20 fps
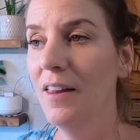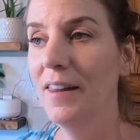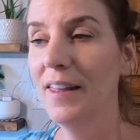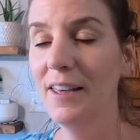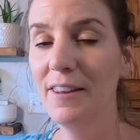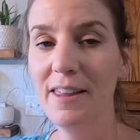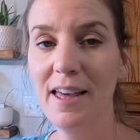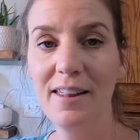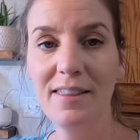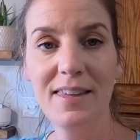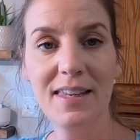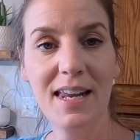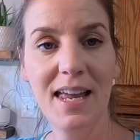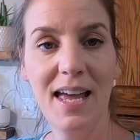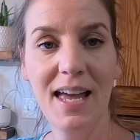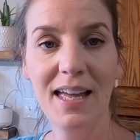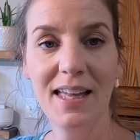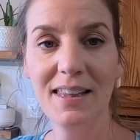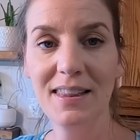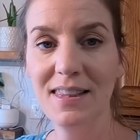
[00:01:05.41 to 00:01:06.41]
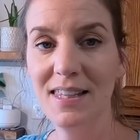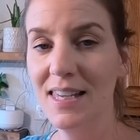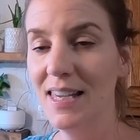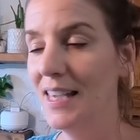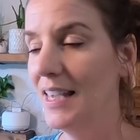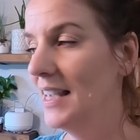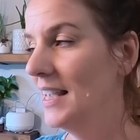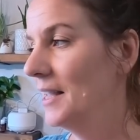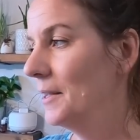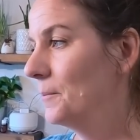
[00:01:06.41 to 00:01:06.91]
like that that had
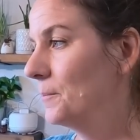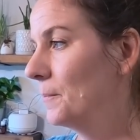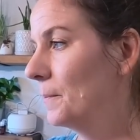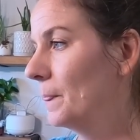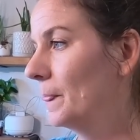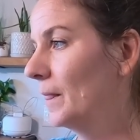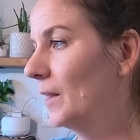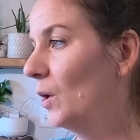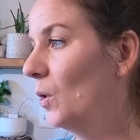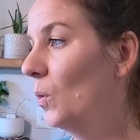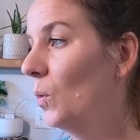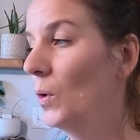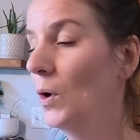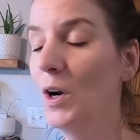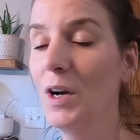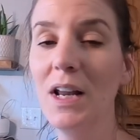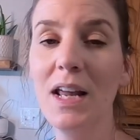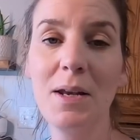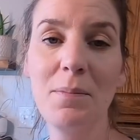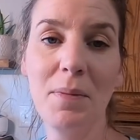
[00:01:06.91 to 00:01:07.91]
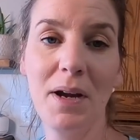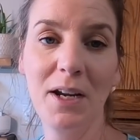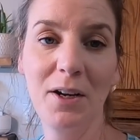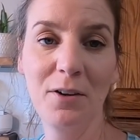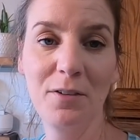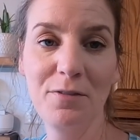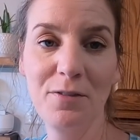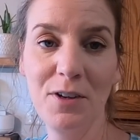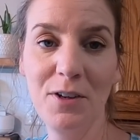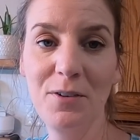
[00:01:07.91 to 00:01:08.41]
the cord and
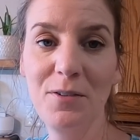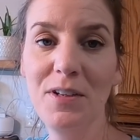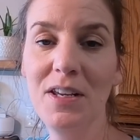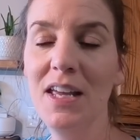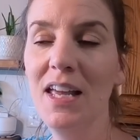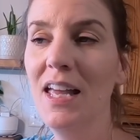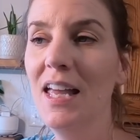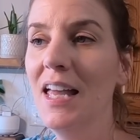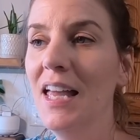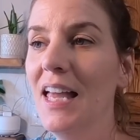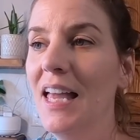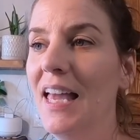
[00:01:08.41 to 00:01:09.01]
microphone